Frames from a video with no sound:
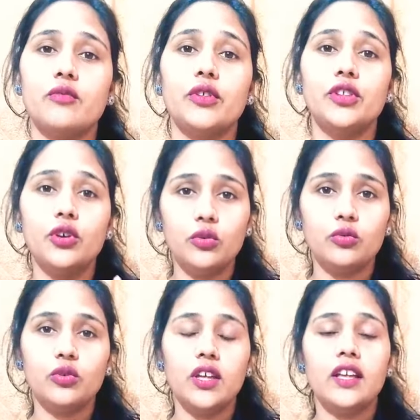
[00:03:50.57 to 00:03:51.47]
with
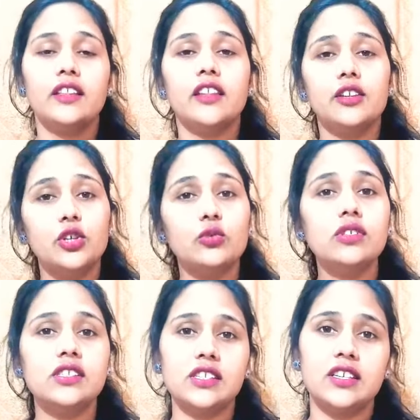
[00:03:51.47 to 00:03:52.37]
you, then you
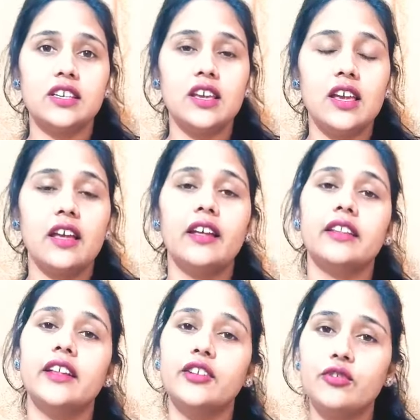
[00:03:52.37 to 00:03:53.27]
will see
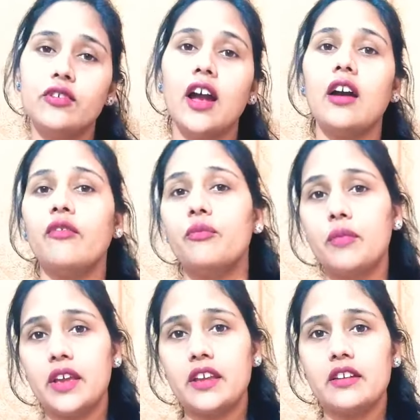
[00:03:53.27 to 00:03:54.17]
that you have
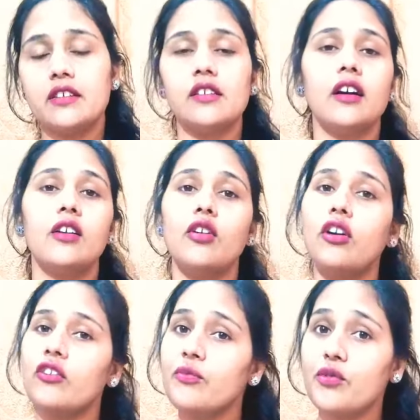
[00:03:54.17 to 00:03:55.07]
made a
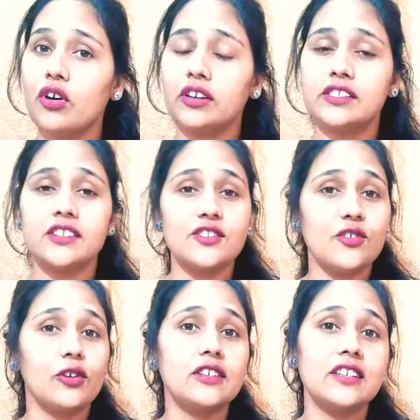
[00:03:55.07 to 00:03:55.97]
lot of progress in
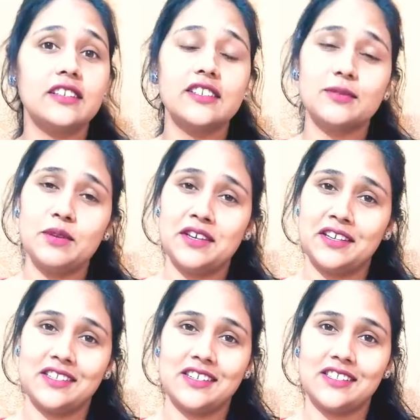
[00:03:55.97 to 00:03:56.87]
your English
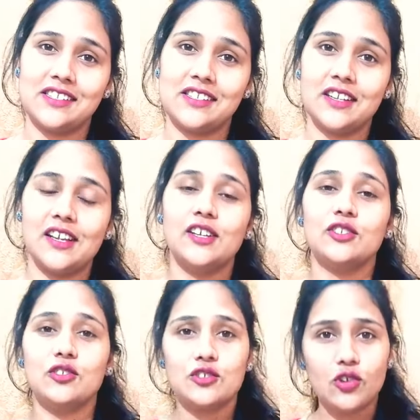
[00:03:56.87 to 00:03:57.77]
speaking skills.
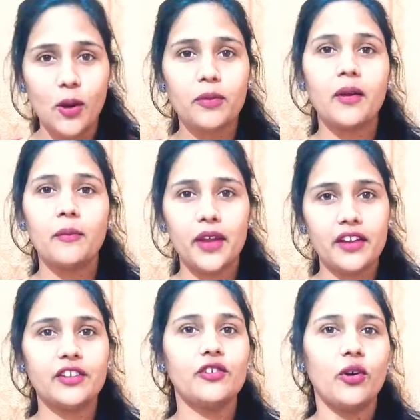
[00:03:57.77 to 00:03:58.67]
So stop
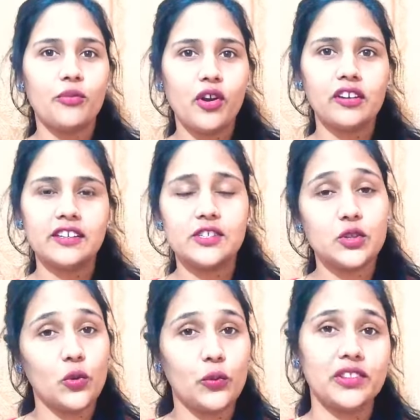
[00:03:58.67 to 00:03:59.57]
comparing your progress
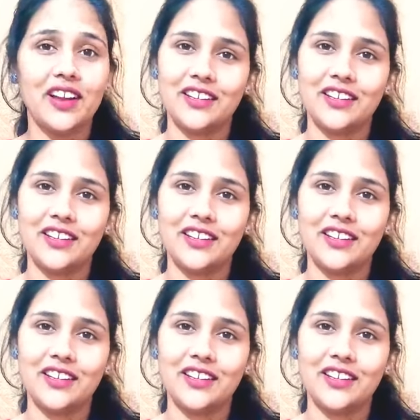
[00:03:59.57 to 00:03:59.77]
with